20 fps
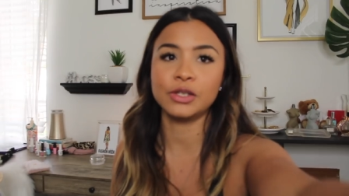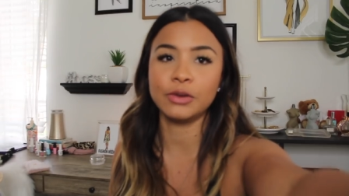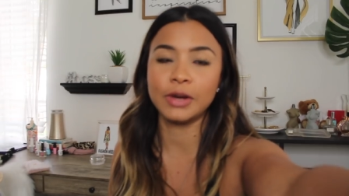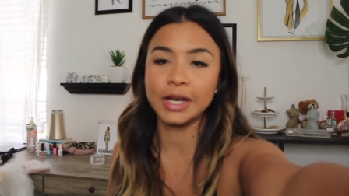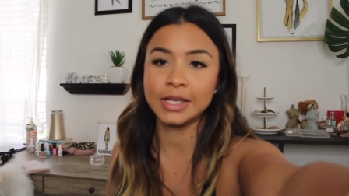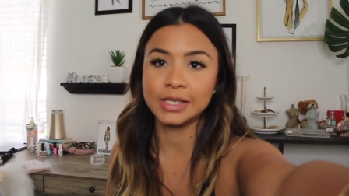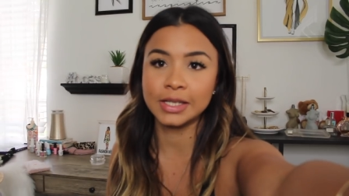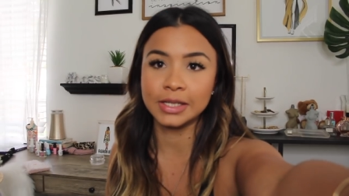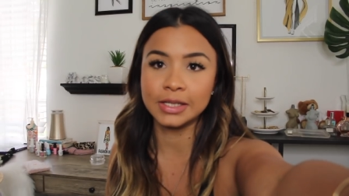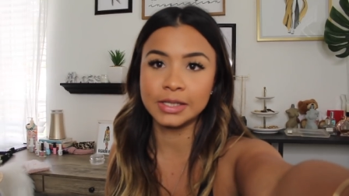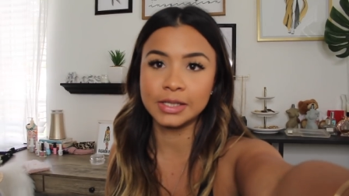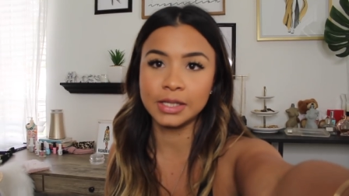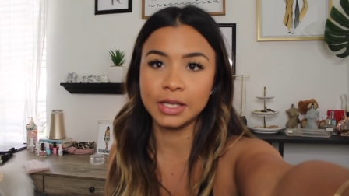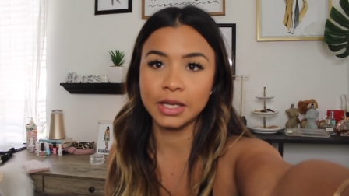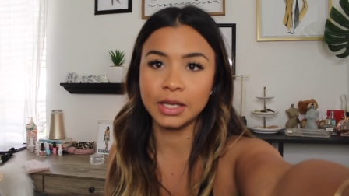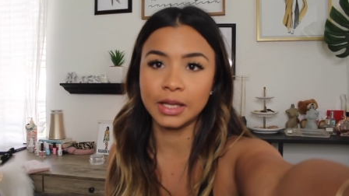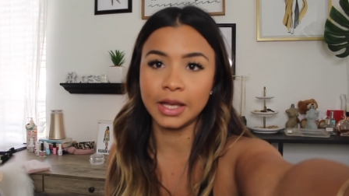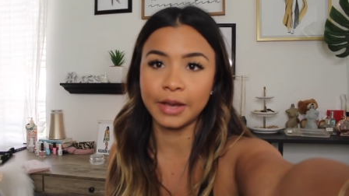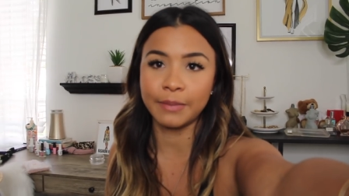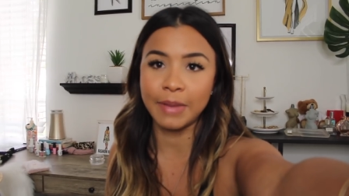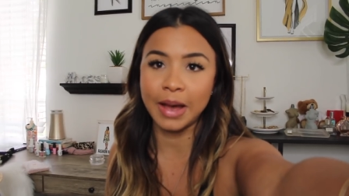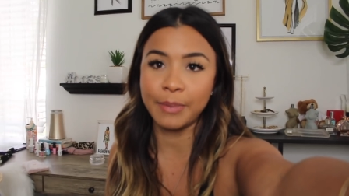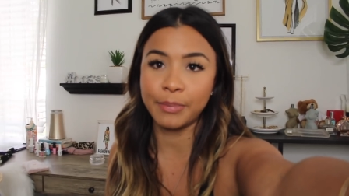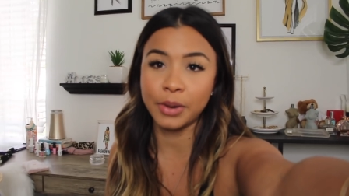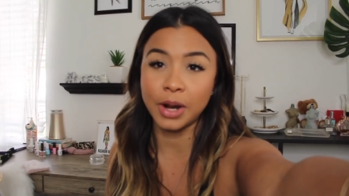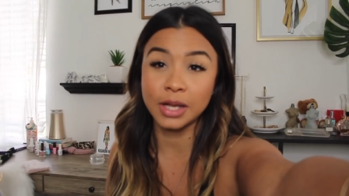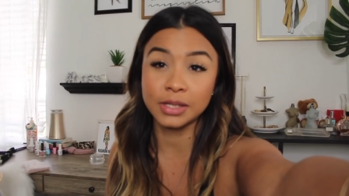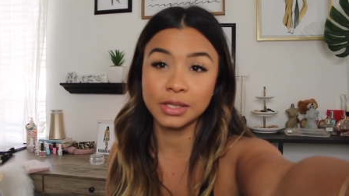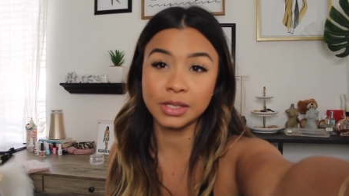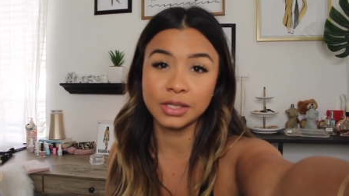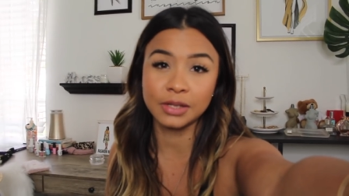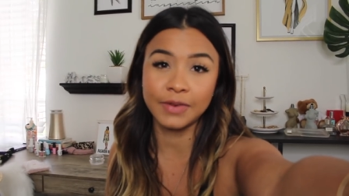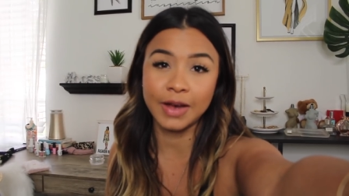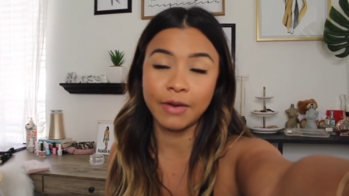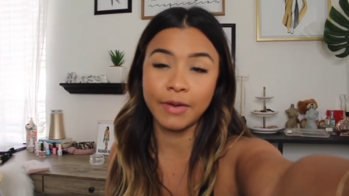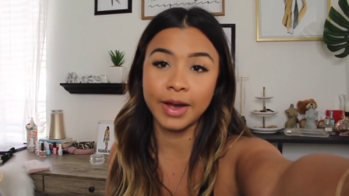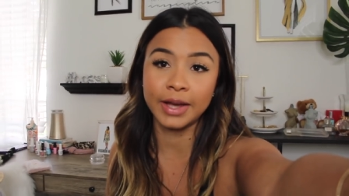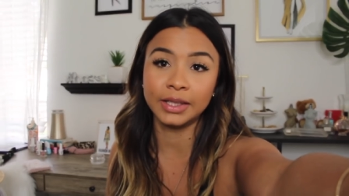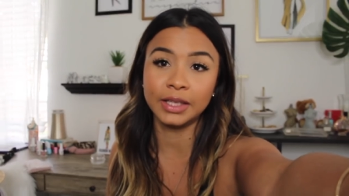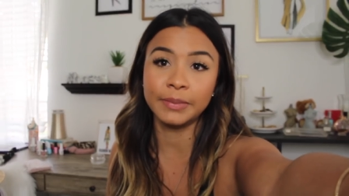so you guys can see like my process of
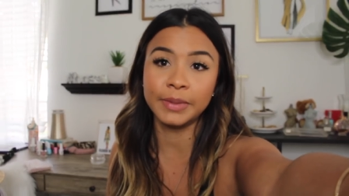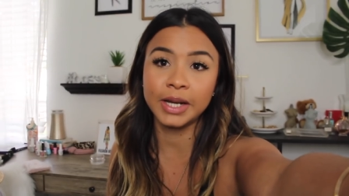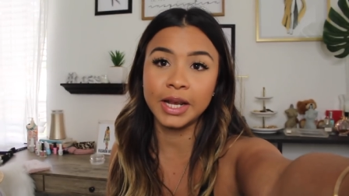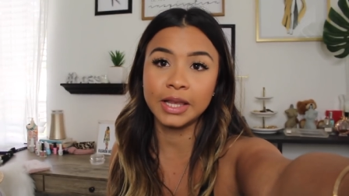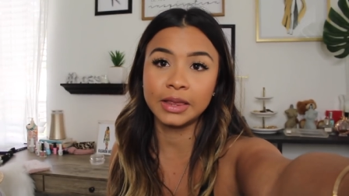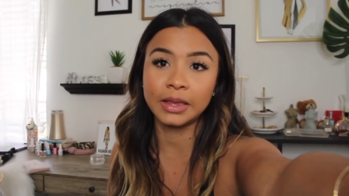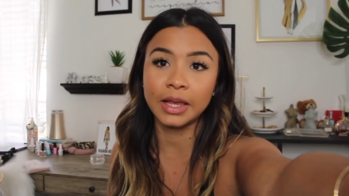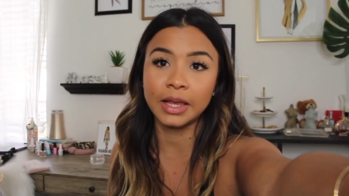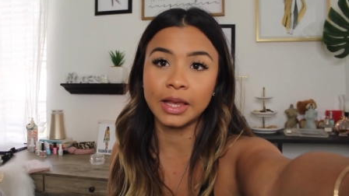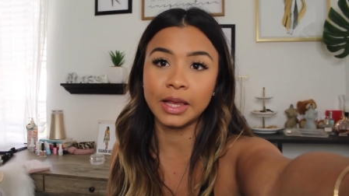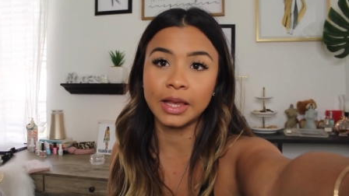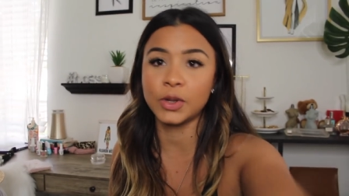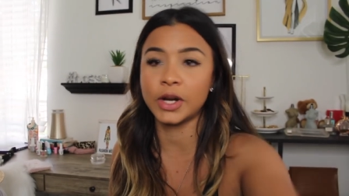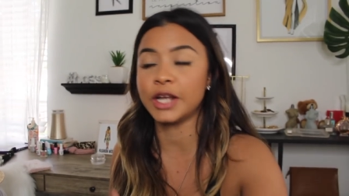how I eliminate things,